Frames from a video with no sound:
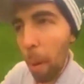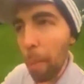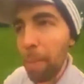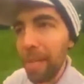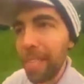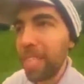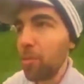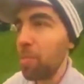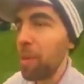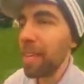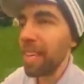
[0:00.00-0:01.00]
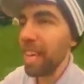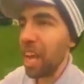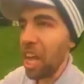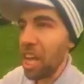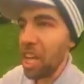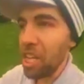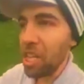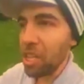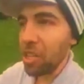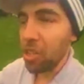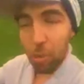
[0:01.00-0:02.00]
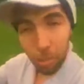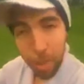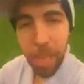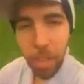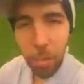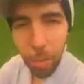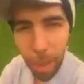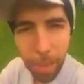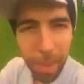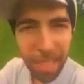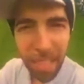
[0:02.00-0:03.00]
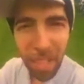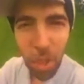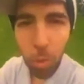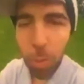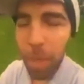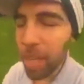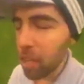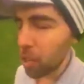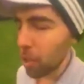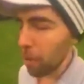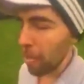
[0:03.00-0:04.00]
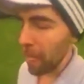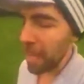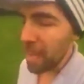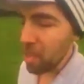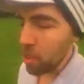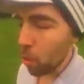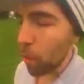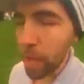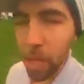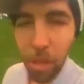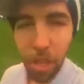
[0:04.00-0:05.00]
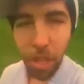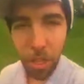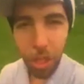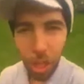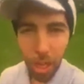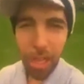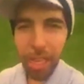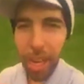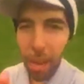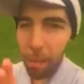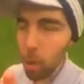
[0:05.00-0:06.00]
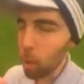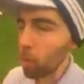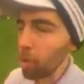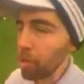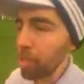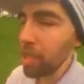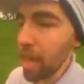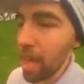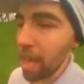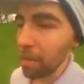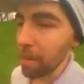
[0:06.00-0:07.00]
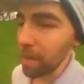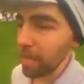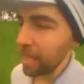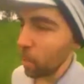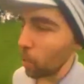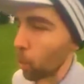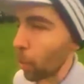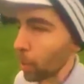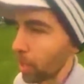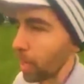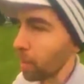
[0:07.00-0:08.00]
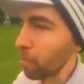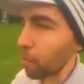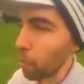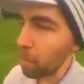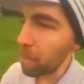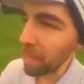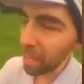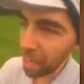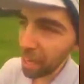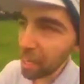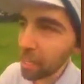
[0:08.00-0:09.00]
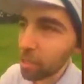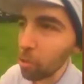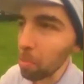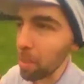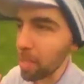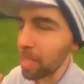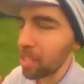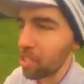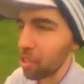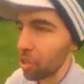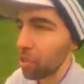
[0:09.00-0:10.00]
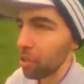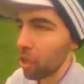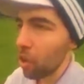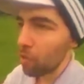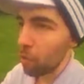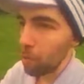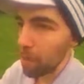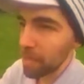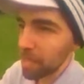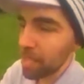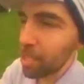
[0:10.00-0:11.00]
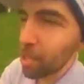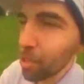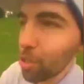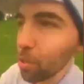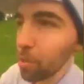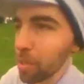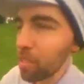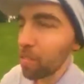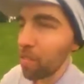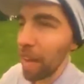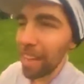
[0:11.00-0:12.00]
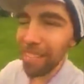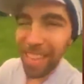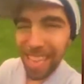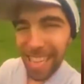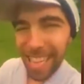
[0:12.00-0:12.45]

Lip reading: public speaking speech, maybe it's a speech. Either way, you can chunk it up with time. Working from beginning to minute 2, from minute 2 to minute 5,